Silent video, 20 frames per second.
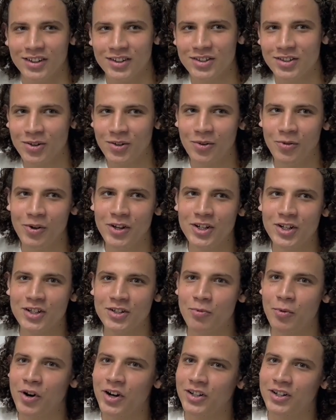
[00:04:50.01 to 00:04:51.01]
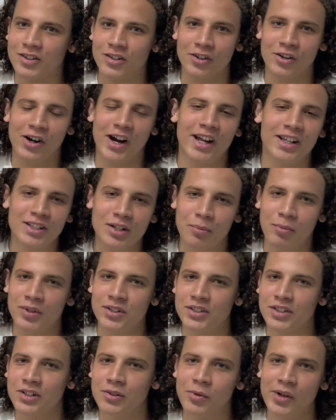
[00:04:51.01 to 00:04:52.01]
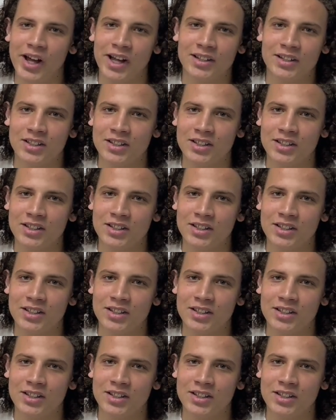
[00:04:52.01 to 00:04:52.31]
So we just worked right up until we had